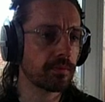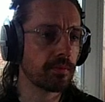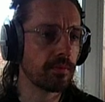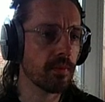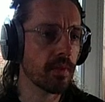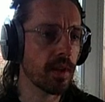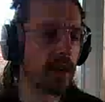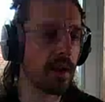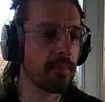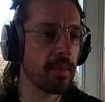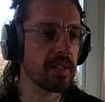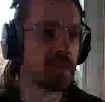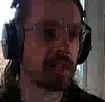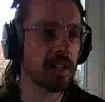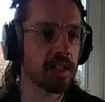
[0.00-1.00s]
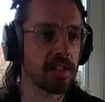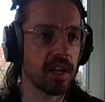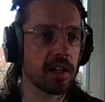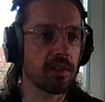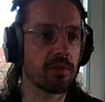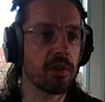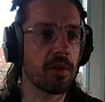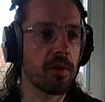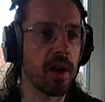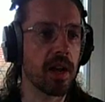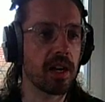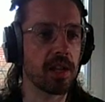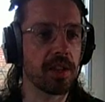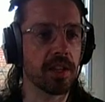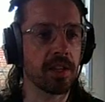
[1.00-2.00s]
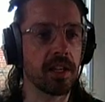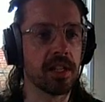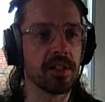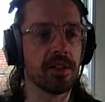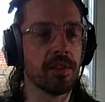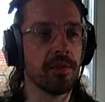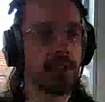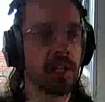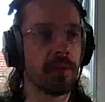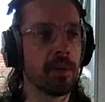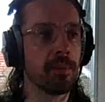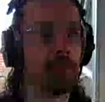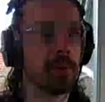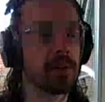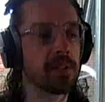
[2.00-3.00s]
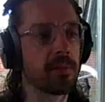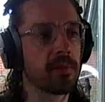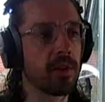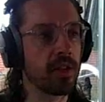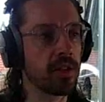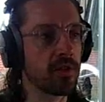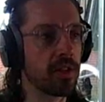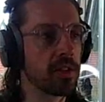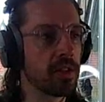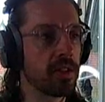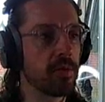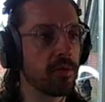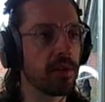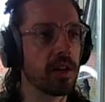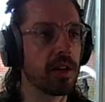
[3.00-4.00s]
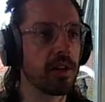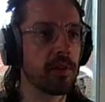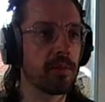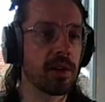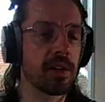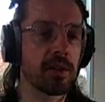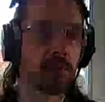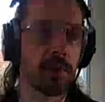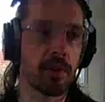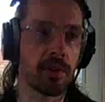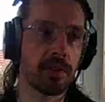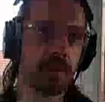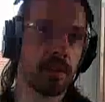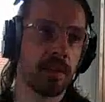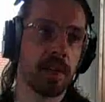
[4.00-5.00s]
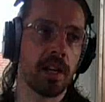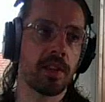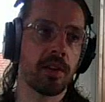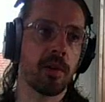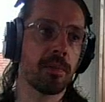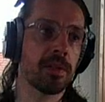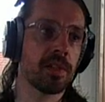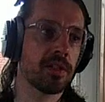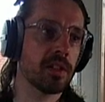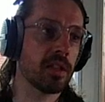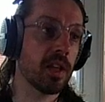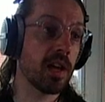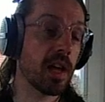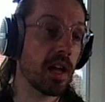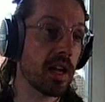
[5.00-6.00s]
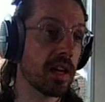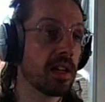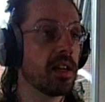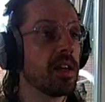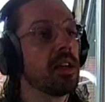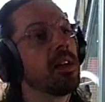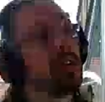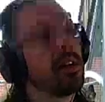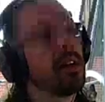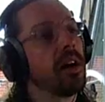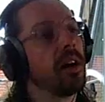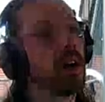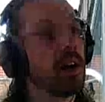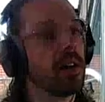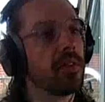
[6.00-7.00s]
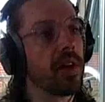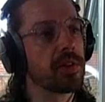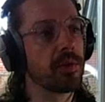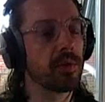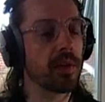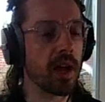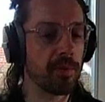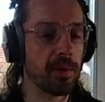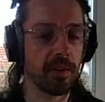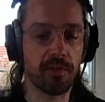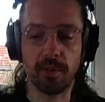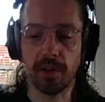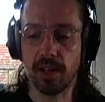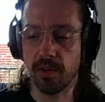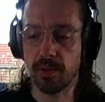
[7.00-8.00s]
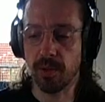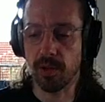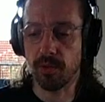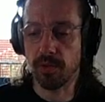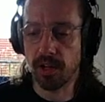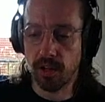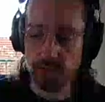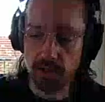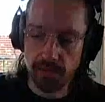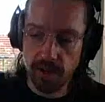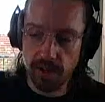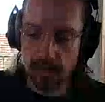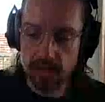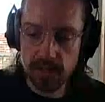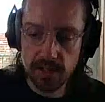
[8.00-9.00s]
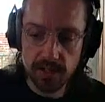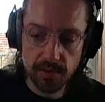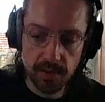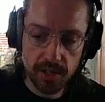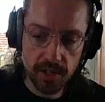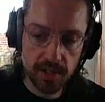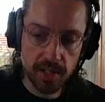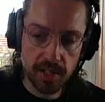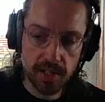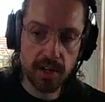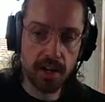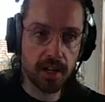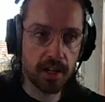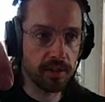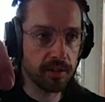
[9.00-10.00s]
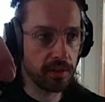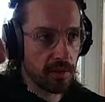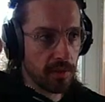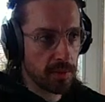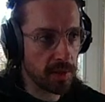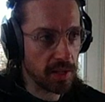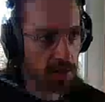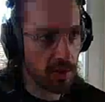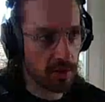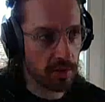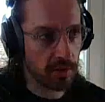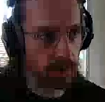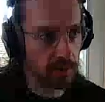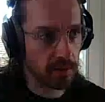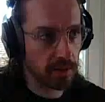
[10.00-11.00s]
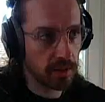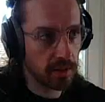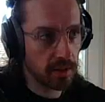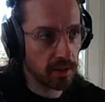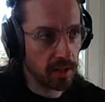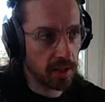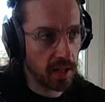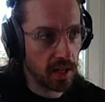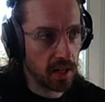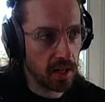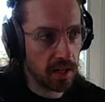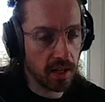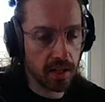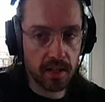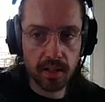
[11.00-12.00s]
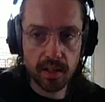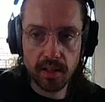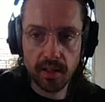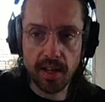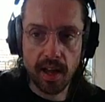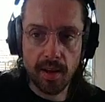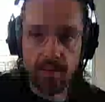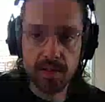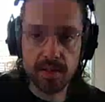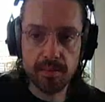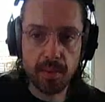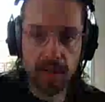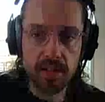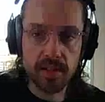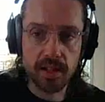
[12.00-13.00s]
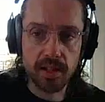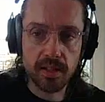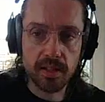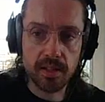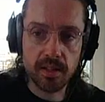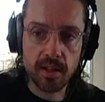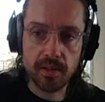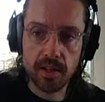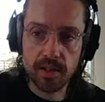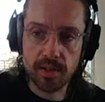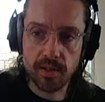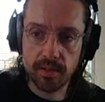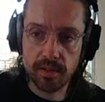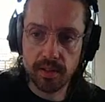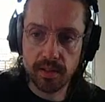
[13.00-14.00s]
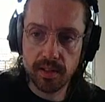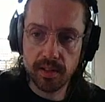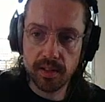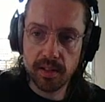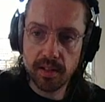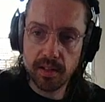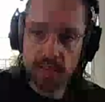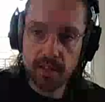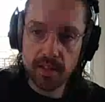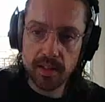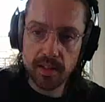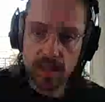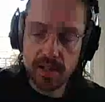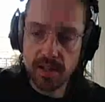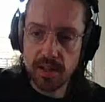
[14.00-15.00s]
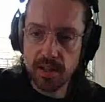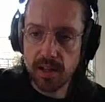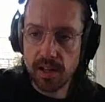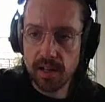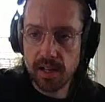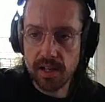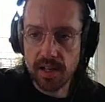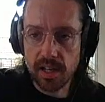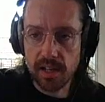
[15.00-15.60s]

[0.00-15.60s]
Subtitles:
And I'm basically saying throw away anything that isn't a video input, because I'm not interested in audio, because we're not doing any of the composition there. That's all happening from a USB audio device, which is this tiny little USB dongle here. Is that Amazon Basics? No, it's not. That's the extender.